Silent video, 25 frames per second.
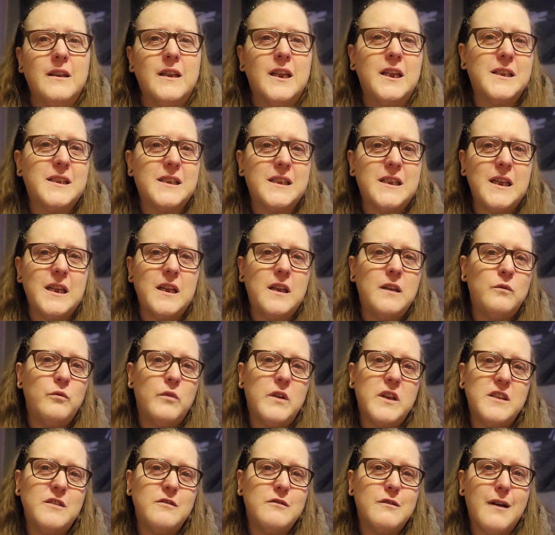to seeing
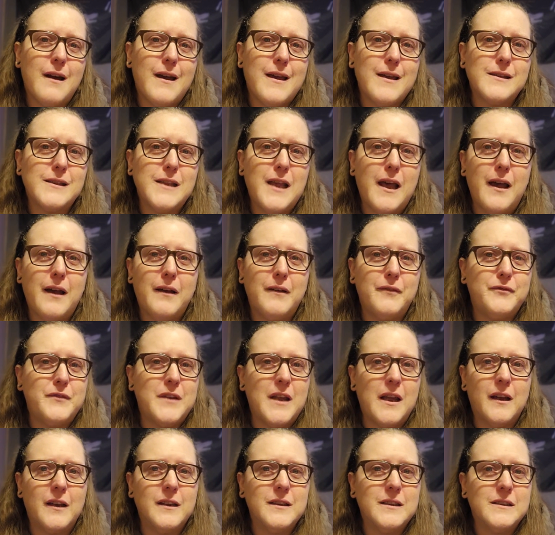what you guys have
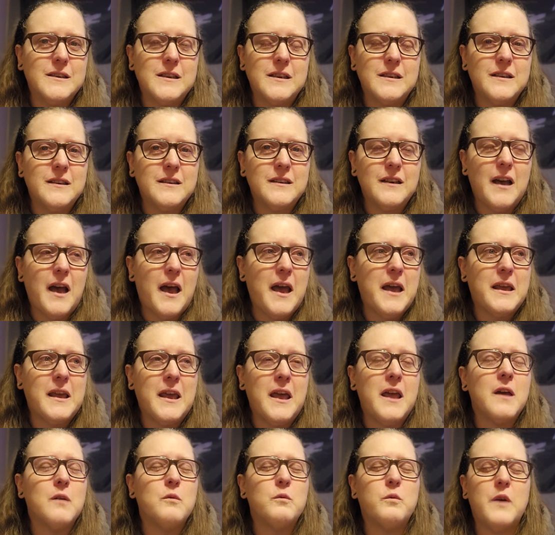next. I
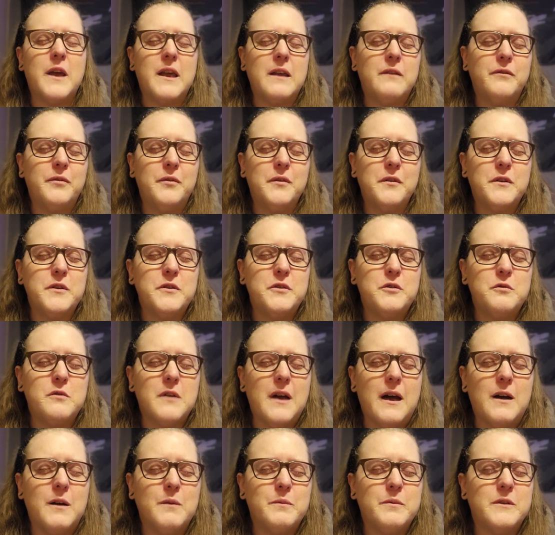can't wait for the
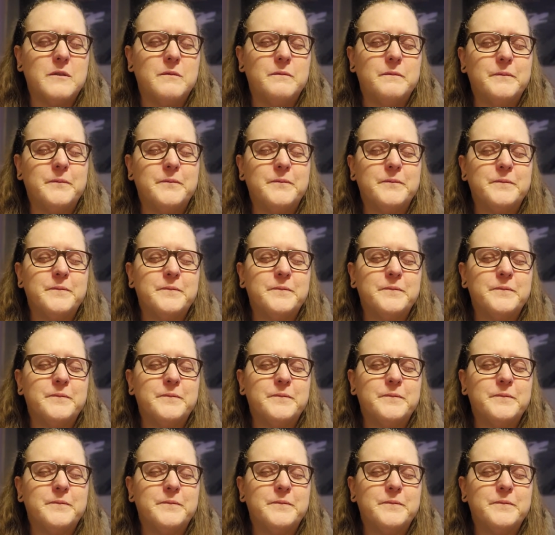new album.